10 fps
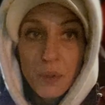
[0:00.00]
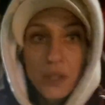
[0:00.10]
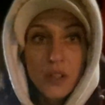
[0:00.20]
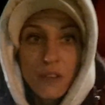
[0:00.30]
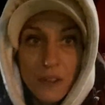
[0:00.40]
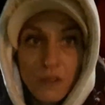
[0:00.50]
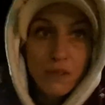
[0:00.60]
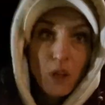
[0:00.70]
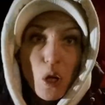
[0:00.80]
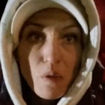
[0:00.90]
beautiful
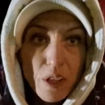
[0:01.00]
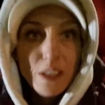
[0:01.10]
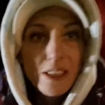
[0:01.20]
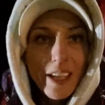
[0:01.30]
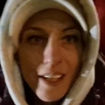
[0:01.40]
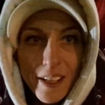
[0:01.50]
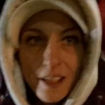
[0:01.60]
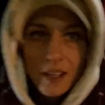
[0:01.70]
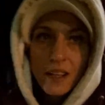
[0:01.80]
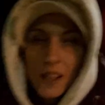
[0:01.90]
followers
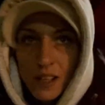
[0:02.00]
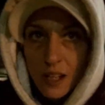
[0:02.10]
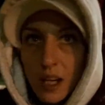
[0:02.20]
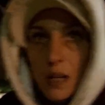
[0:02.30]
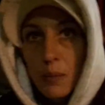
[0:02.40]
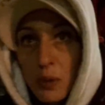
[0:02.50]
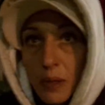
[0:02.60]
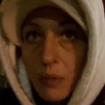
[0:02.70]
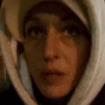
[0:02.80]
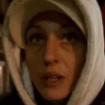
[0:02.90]
I'm on
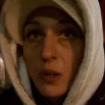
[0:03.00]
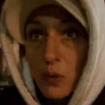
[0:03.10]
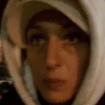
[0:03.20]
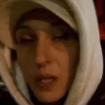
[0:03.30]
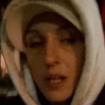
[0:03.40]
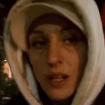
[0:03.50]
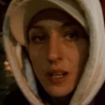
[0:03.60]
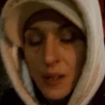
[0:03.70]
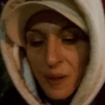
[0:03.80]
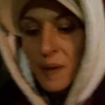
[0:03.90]
my way home.
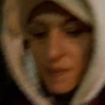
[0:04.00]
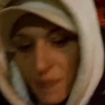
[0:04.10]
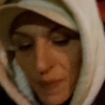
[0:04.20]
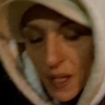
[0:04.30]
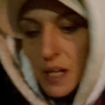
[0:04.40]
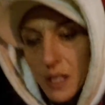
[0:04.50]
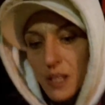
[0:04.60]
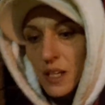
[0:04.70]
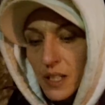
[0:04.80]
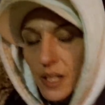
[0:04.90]

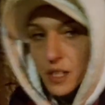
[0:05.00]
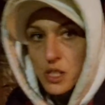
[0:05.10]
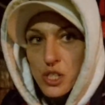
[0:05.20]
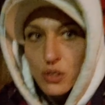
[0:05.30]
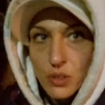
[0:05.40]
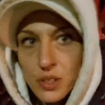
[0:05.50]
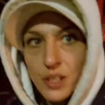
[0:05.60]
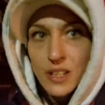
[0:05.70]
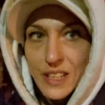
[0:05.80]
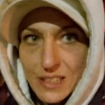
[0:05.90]
I catch on
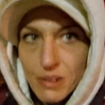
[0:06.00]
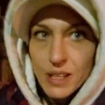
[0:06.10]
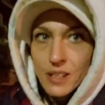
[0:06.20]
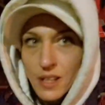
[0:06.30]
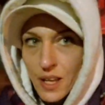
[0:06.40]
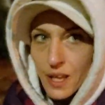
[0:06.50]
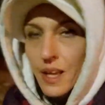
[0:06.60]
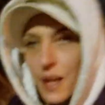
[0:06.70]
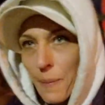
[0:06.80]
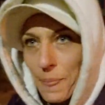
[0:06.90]
early train.
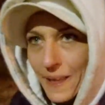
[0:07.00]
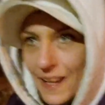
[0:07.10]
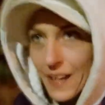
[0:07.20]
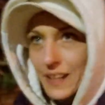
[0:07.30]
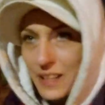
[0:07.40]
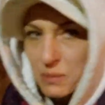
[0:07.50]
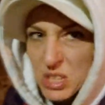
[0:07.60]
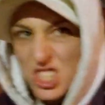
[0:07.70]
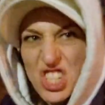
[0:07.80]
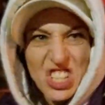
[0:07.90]
I a little
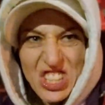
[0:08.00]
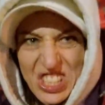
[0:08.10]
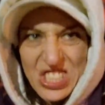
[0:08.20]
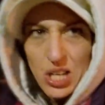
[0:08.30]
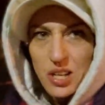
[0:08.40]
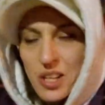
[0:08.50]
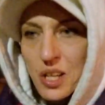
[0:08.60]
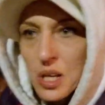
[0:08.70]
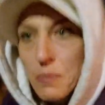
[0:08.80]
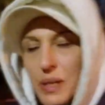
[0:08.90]
bit cheated
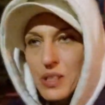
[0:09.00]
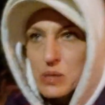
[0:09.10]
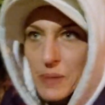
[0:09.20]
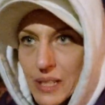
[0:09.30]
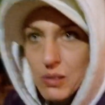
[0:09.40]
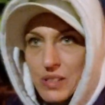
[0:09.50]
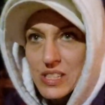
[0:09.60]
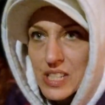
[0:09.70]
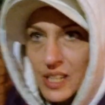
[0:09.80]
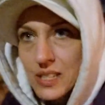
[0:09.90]
because my train
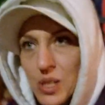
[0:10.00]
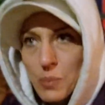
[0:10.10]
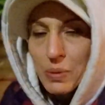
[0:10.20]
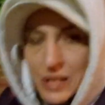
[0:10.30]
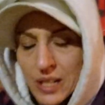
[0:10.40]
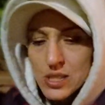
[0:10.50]
tickets completely